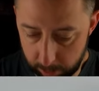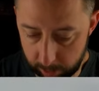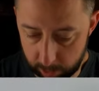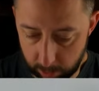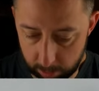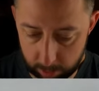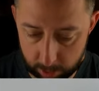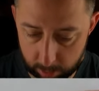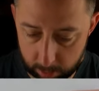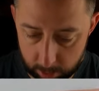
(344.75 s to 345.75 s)
pretty solid,
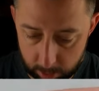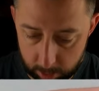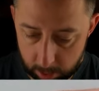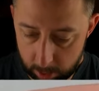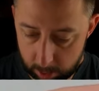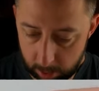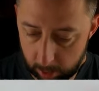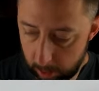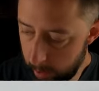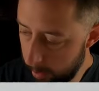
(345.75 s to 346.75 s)
though.
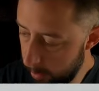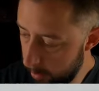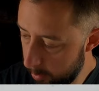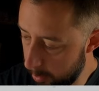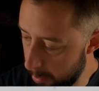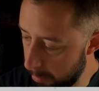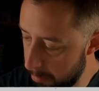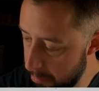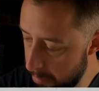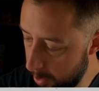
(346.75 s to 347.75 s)
So,
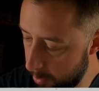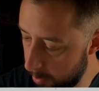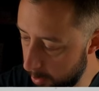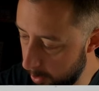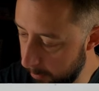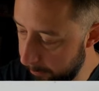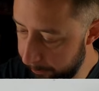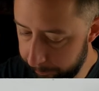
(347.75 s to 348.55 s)
interesting.